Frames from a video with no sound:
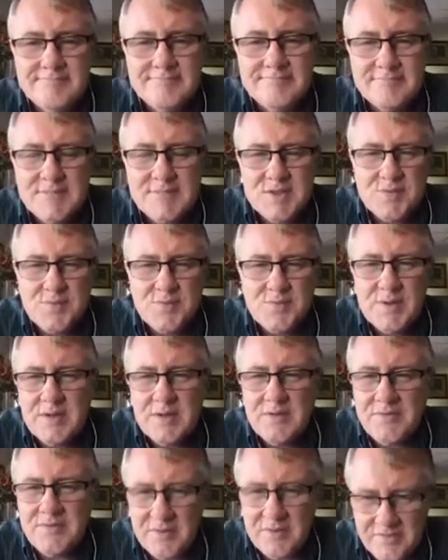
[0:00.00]
does
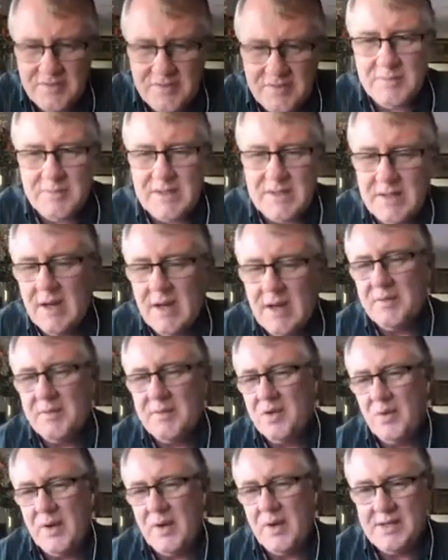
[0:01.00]
real fulfillment come in
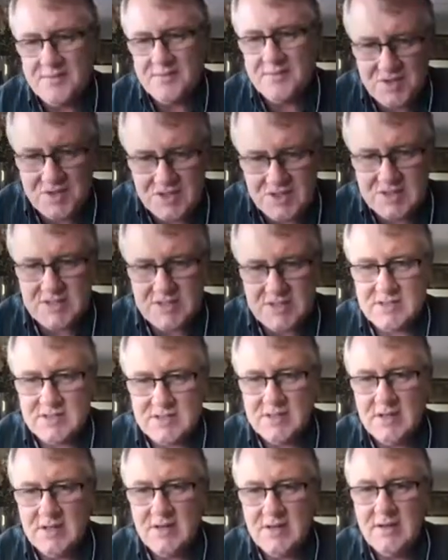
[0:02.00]
the ways of
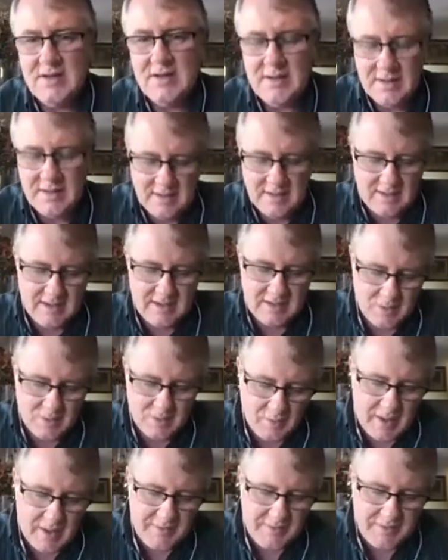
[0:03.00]
Jesus and the
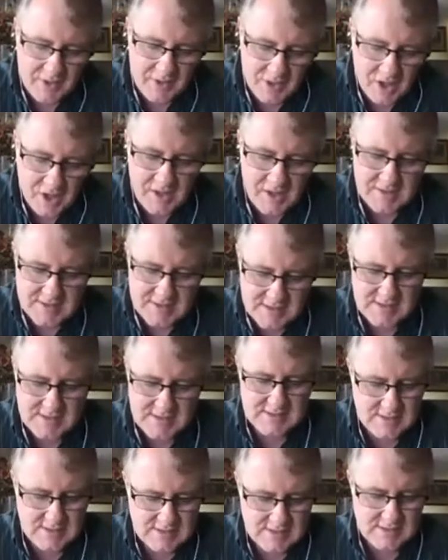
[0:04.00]
way that God
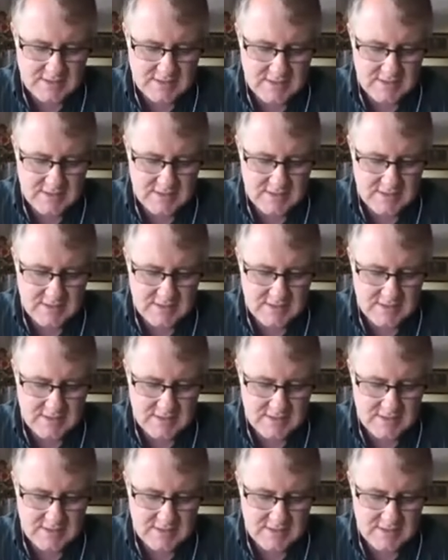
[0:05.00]
sees us?